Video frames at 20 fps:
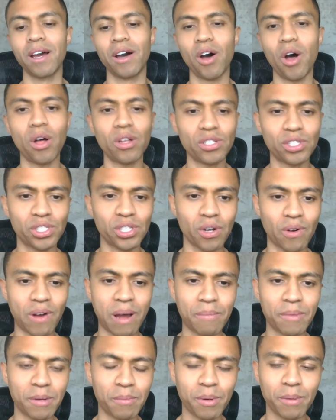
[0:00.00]
Also,
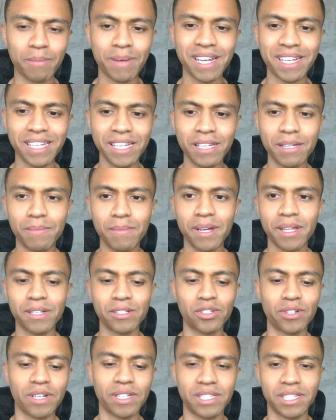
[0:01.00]
I'm going to put my email
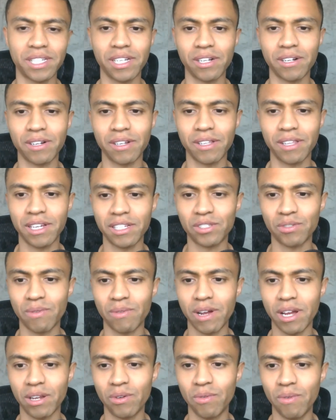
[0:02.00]
address here. That's
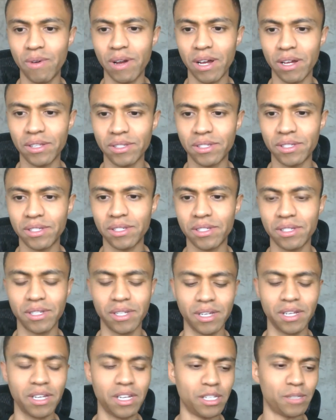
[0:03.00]
right. Who else
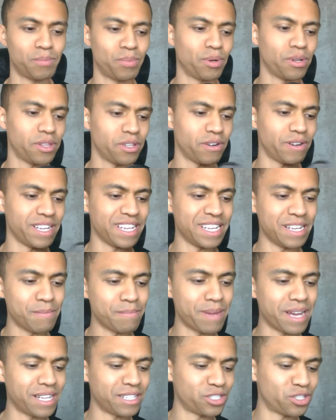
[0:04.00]
is putting their
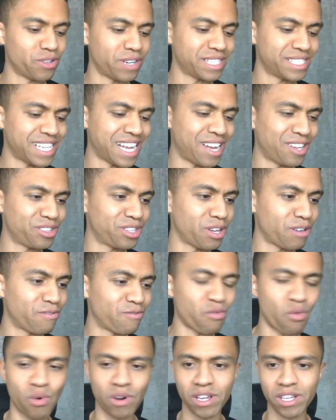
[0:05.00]
email address out there
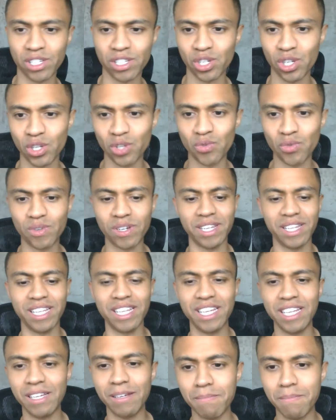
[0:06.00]
for you so you can
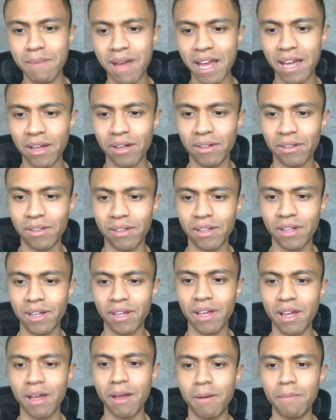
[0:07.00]
email
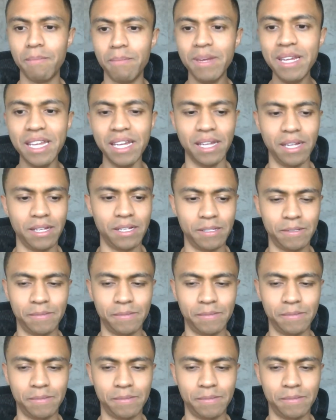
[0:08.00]
me?